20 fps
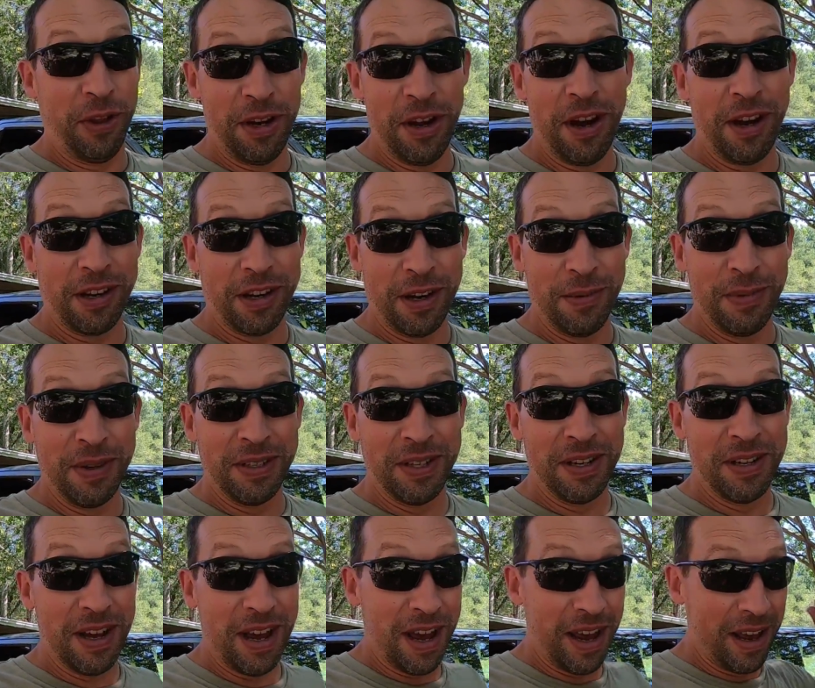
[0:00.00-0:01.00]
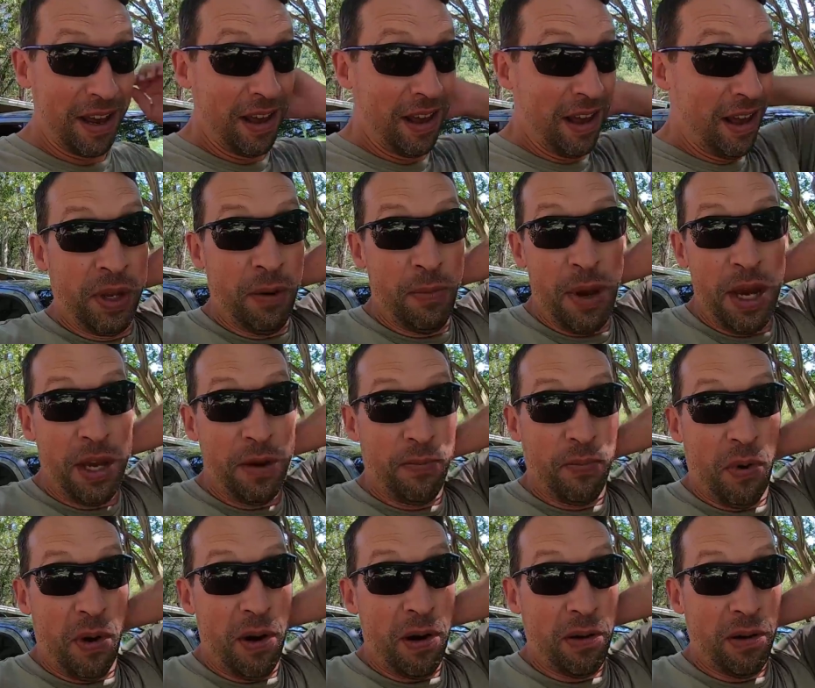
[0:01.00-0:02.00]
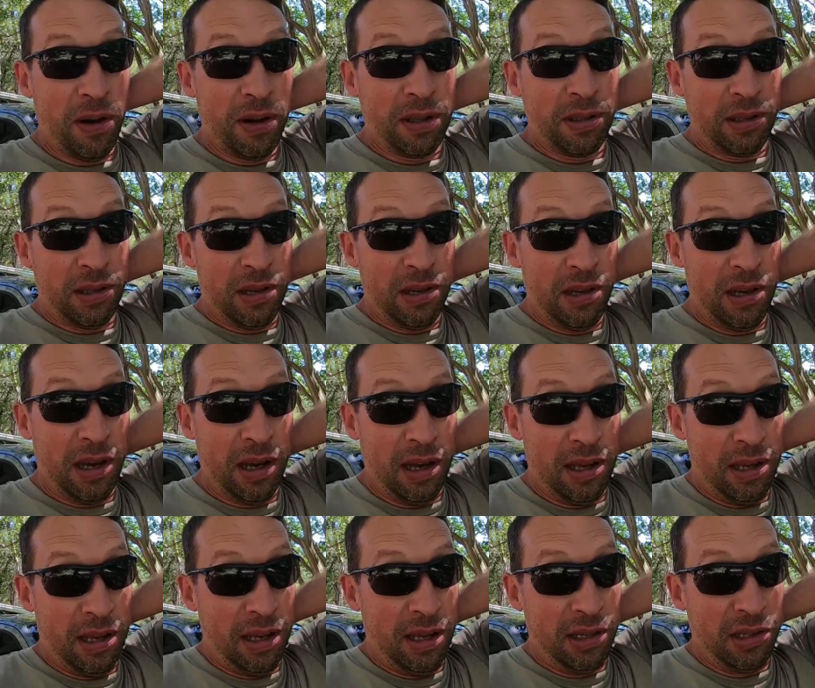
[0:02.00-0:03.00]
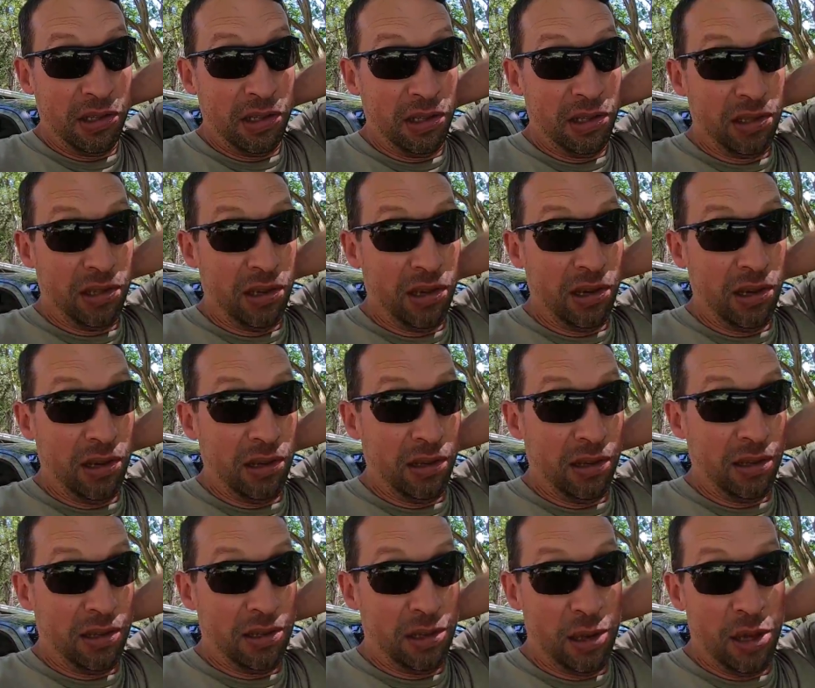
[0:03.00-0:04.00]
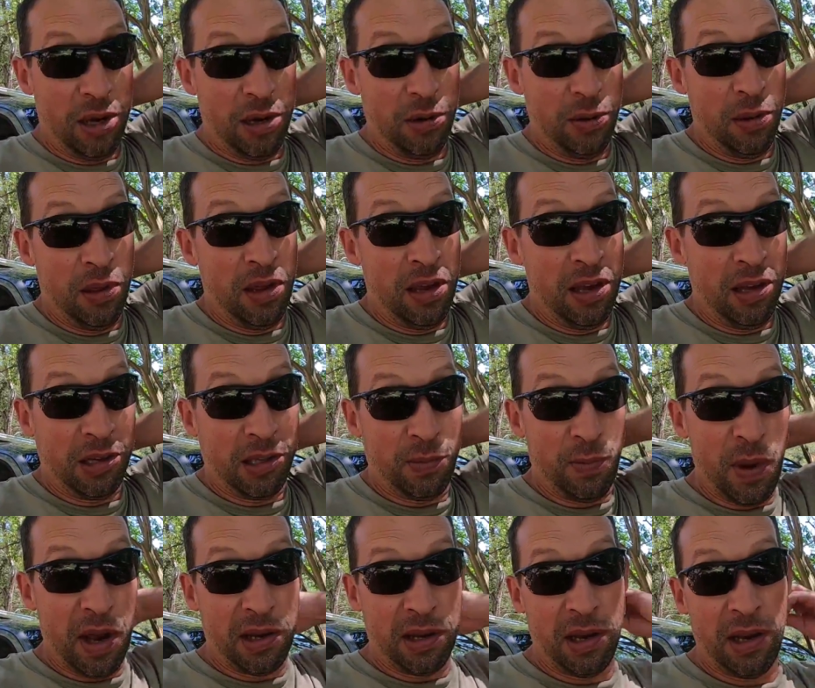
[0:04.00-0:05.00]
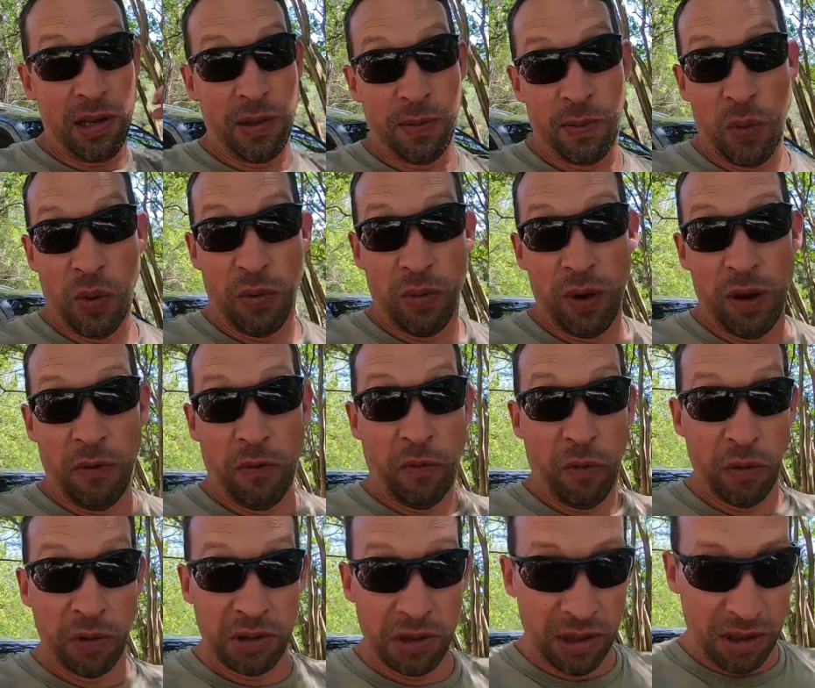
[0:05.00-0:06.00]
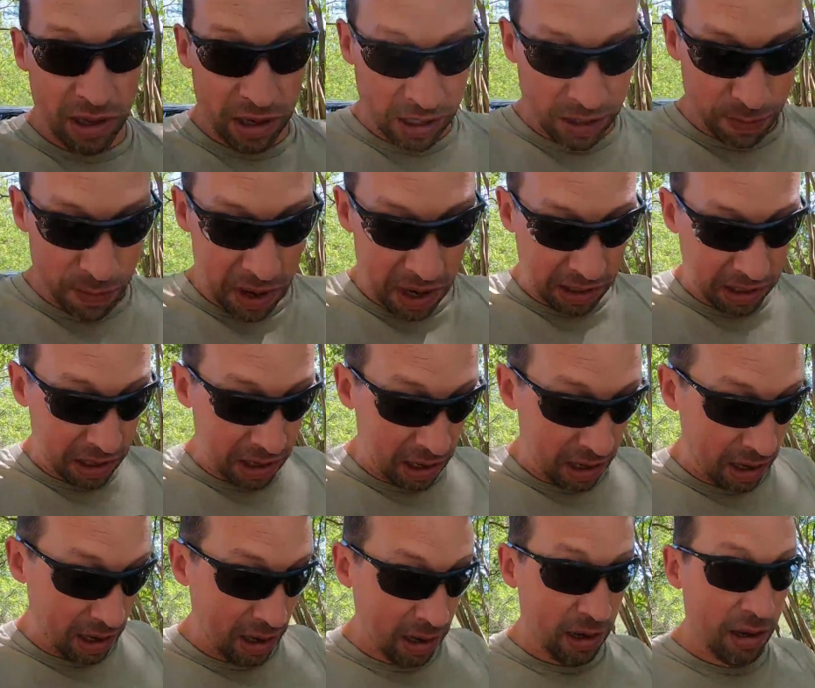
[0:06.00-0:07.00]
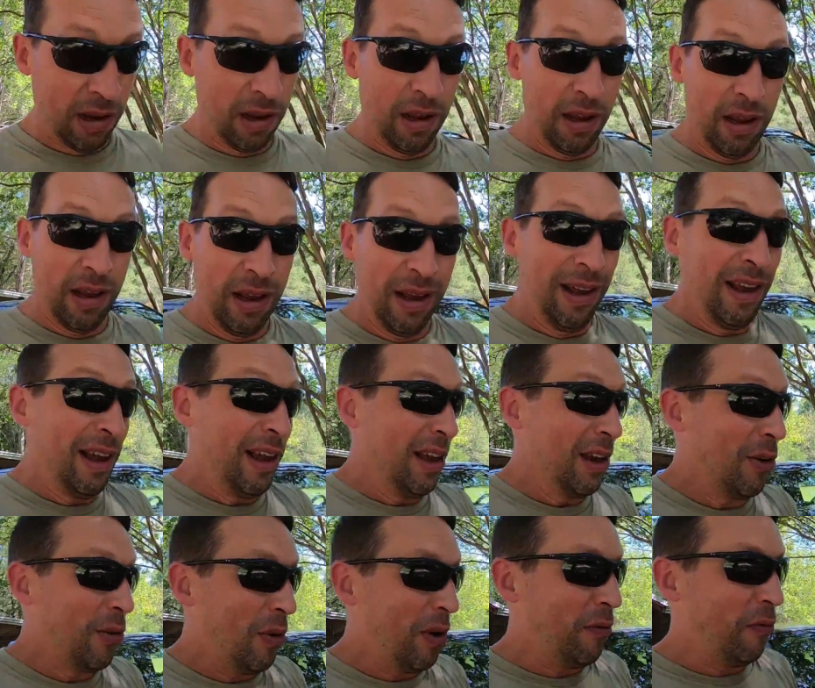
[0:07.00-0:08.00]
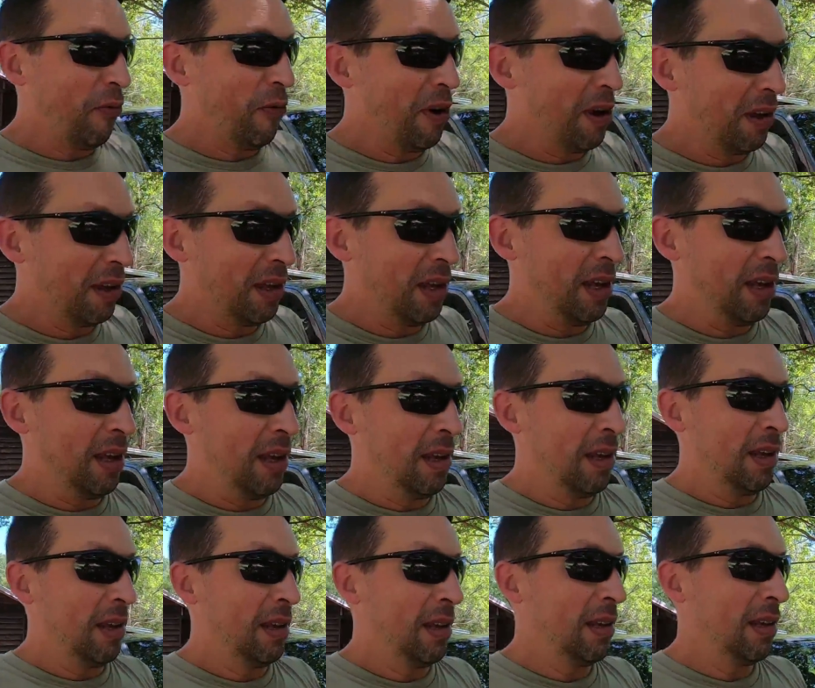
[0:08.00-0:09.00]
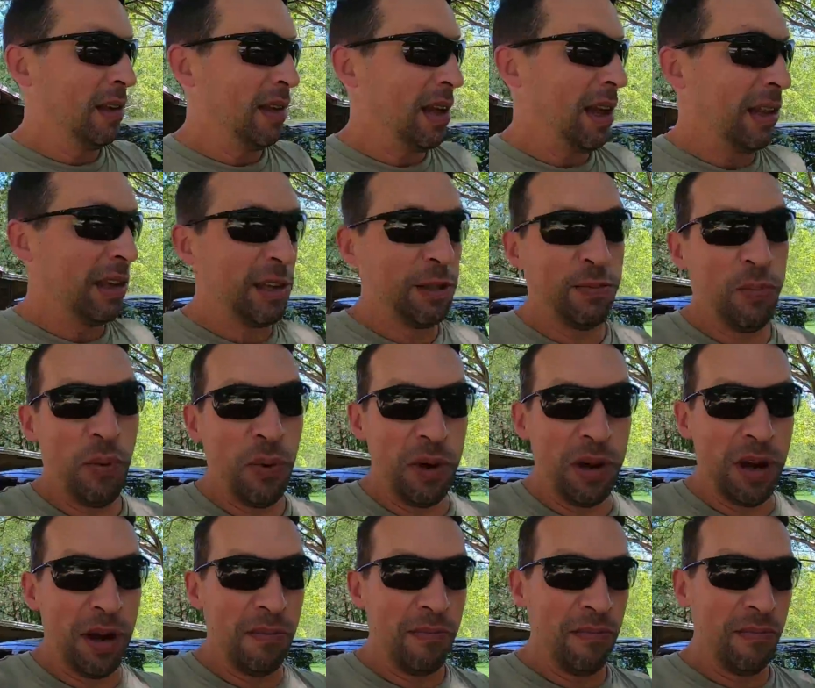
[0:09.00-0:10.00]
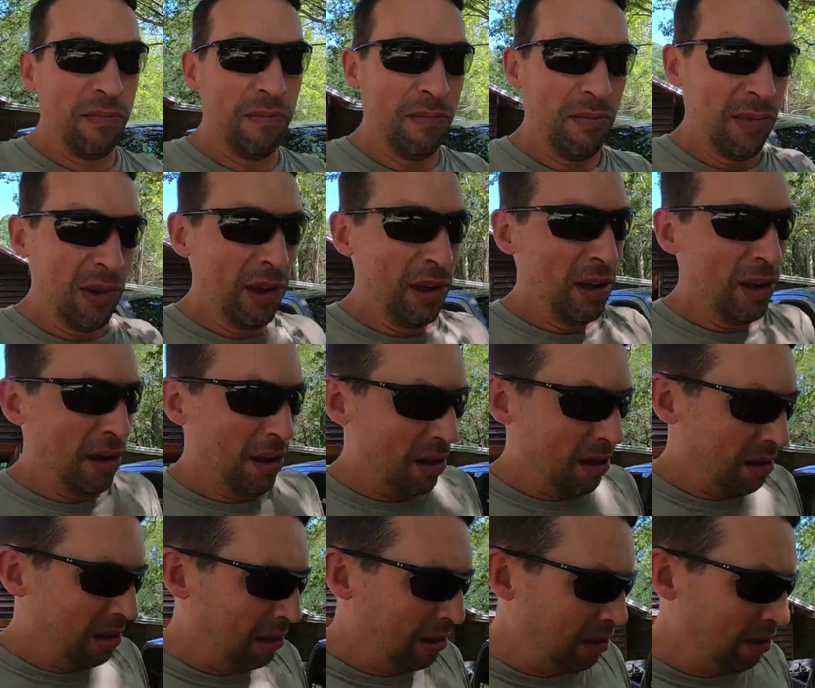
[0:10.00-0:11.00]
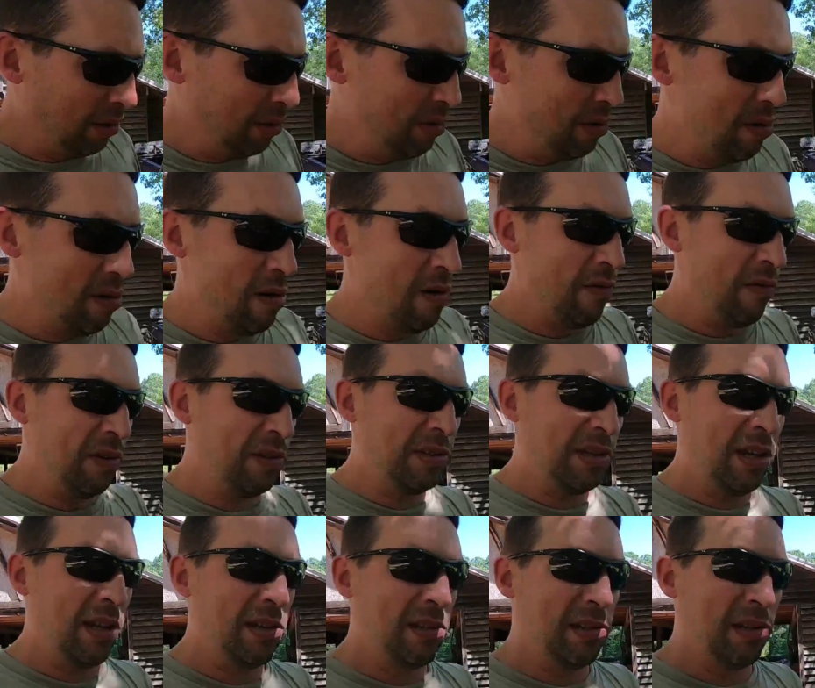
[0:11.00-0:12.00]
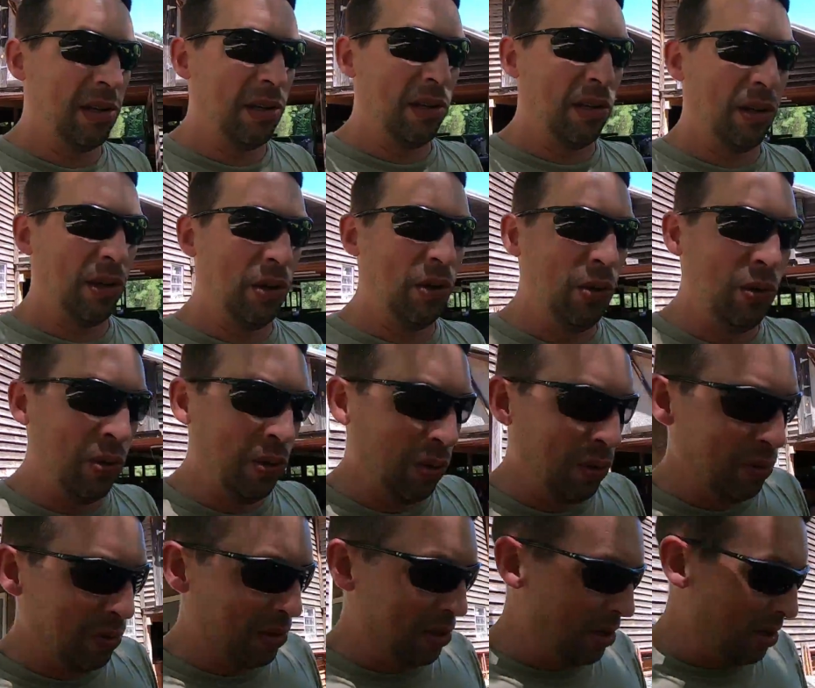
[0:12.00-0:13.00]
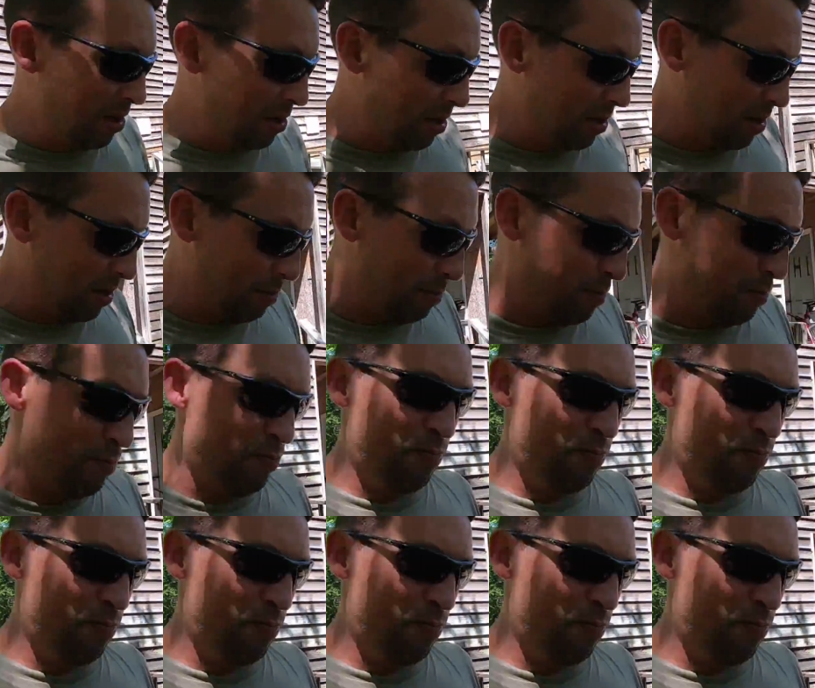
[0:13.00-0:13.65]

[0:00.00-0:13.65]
not coming today. They're making progress. I think it's just it's thicker than they expected. It's more reinforced than they expected, and quite frankly, at this point, I'm a little nervous as to who's gonna